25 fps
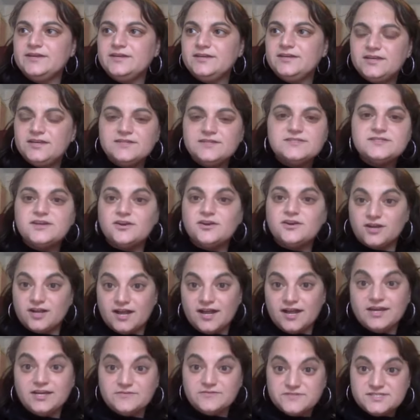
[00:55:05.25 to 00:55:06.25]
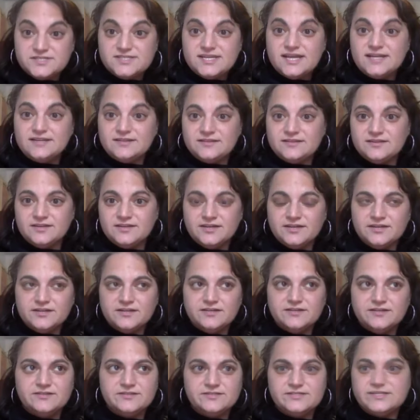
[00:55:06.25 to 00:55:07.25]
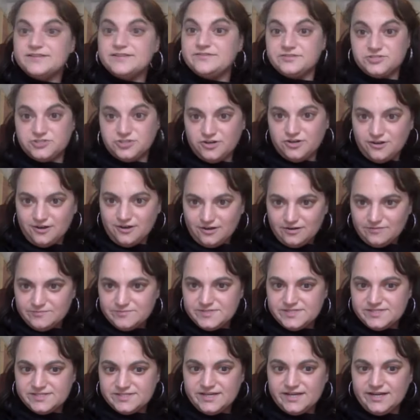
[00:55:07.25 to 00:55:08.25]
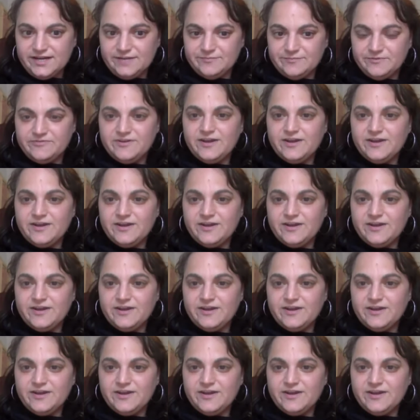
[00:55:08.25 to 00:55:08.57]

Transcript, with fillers: he's there to kind of set the set the terms um,